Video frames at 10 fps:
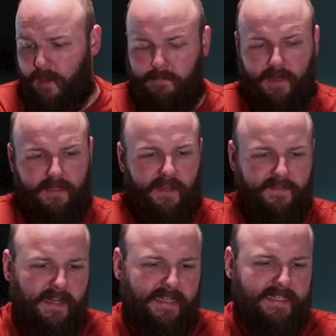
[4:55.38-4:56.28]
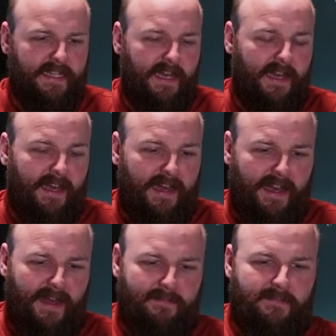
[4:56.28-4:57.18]
But nonetheless,
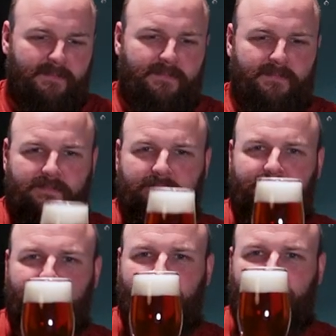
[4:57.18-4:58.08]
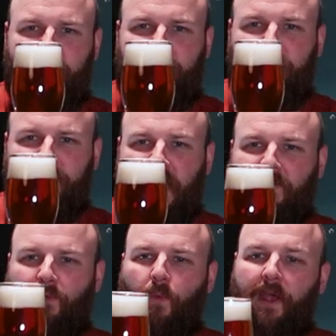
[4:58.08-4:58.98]
um, this doesn't
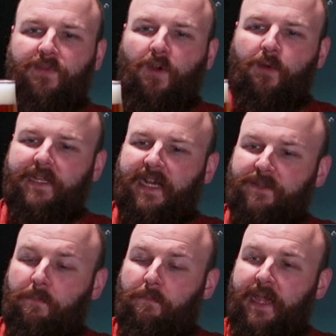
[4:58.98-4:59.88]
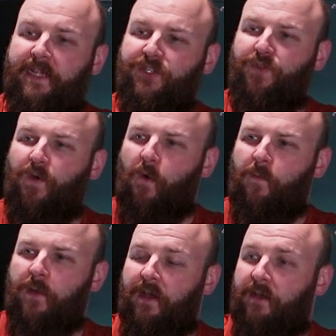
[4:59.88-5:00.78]
have white foam, it has beige
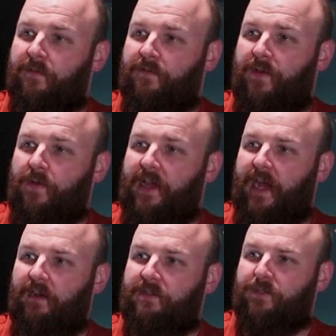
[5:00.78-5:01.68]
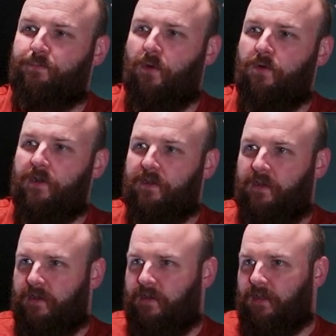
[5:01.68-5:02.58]
foam, very outspoken,
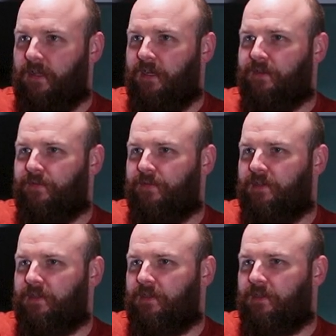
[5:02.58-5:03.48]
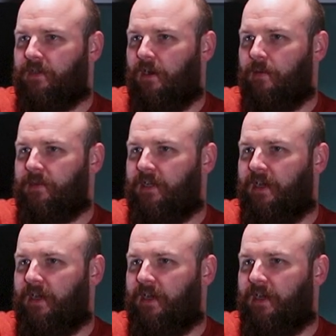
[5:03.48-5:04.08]
a lot of carbon